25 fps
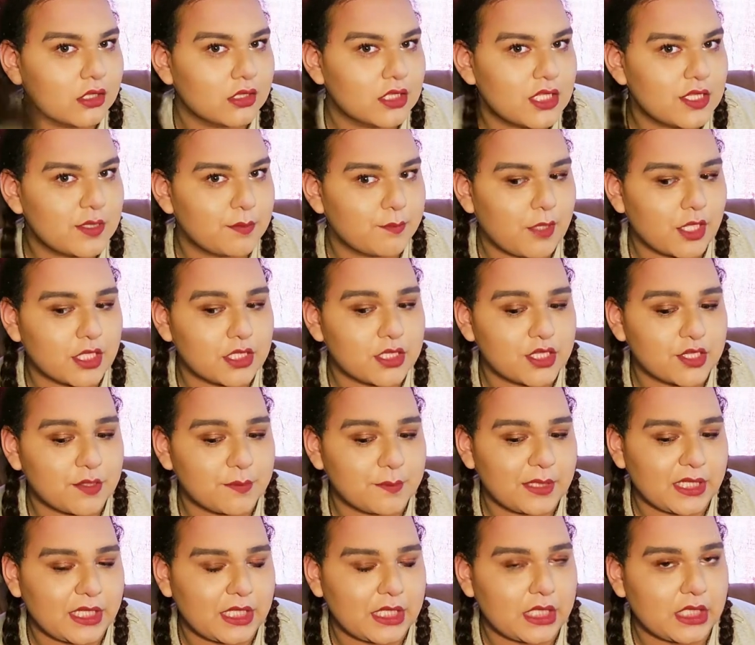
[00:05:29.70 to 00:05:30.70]
Sponsor
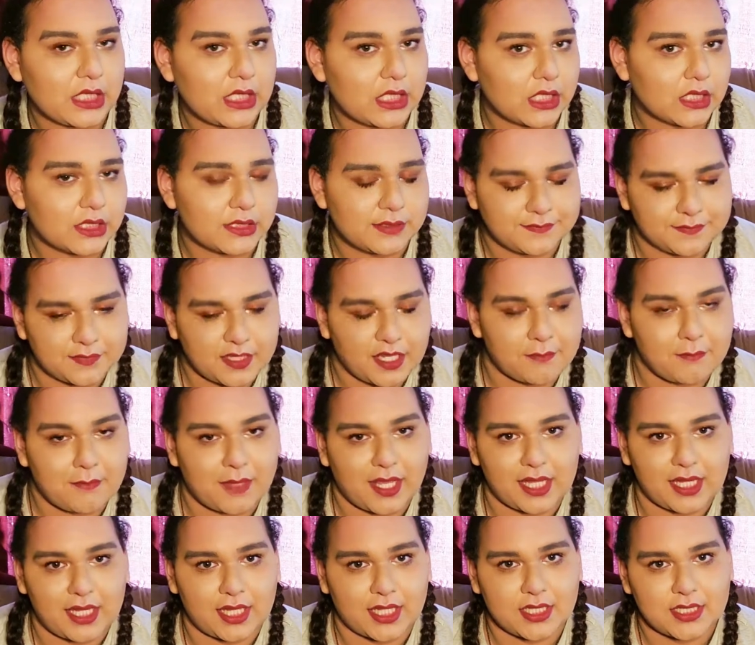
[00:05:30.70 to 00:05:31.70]
me and
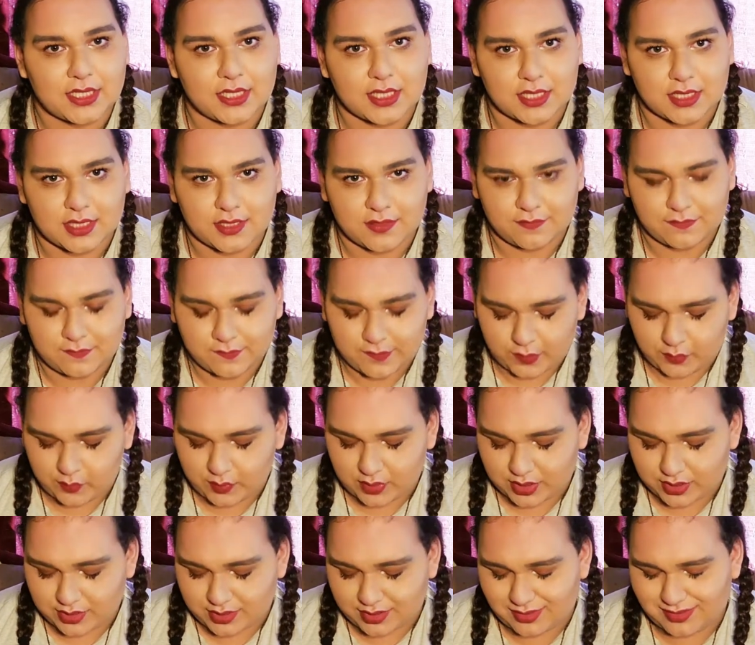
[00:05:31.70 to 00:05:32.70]
my, like, 6
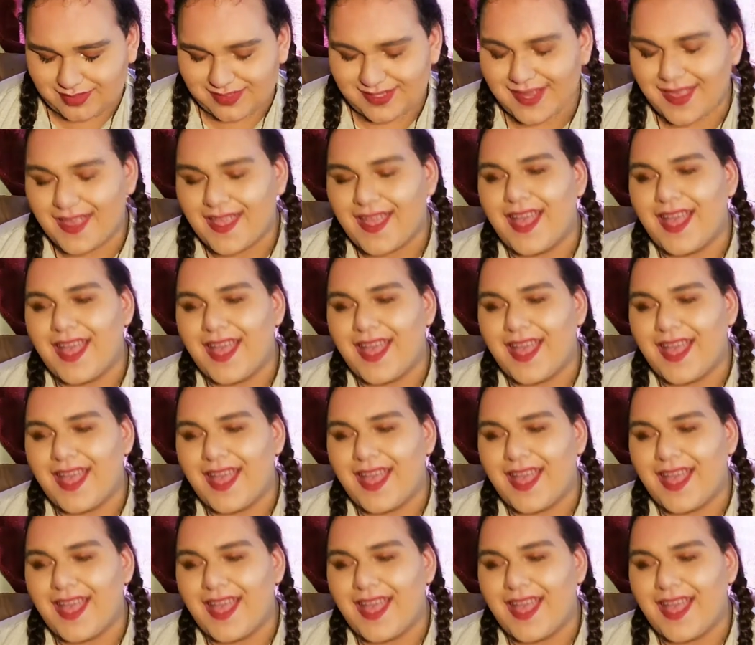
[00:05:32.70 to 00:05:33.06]
viewers.